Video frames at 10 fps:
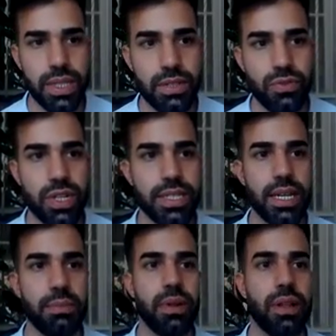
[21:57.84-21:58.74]
This is, for
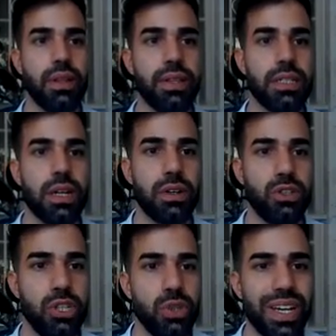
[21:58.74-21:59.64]
example, these
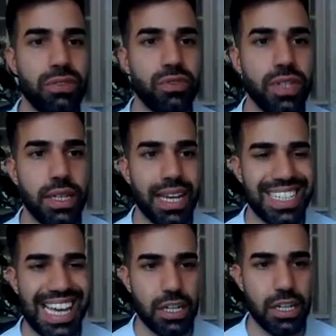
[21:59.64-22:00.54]
are UAV
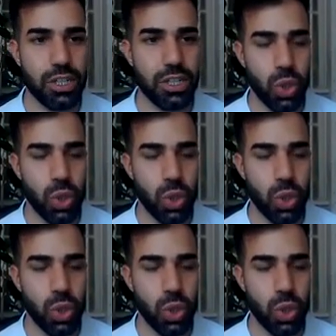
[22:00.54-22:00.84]
attack